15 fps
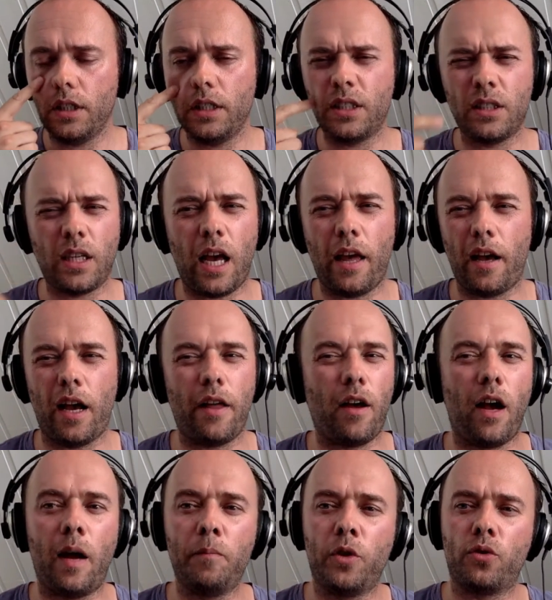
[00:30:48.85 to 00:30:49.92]
It's I,
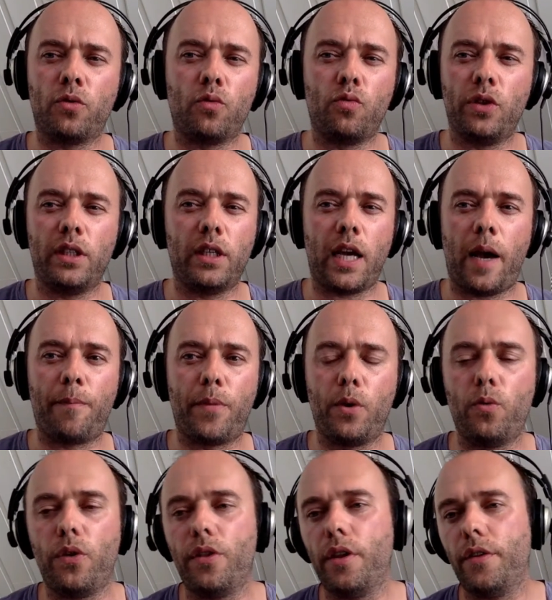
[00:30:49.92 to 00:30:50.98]
I, am not really
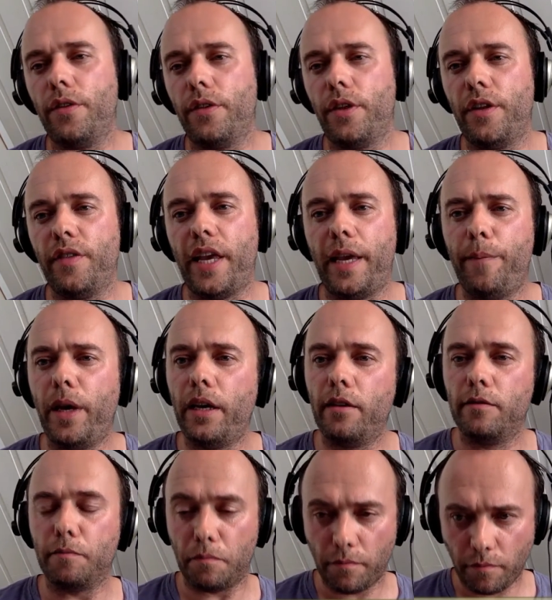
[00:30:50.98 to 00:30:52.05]
happy with the, the
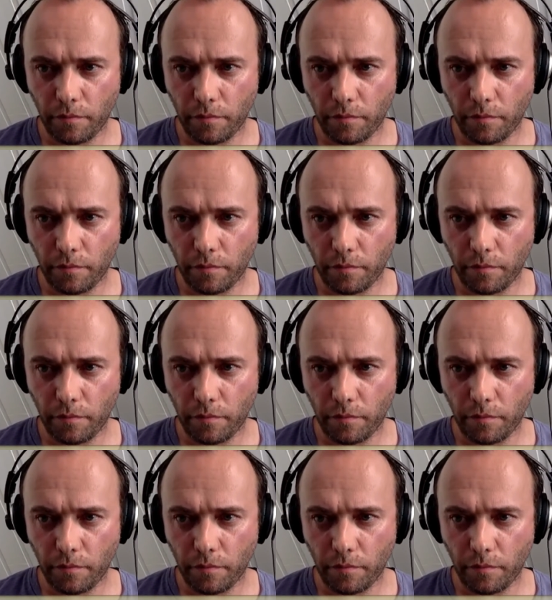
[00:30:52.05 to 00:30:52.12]
naming.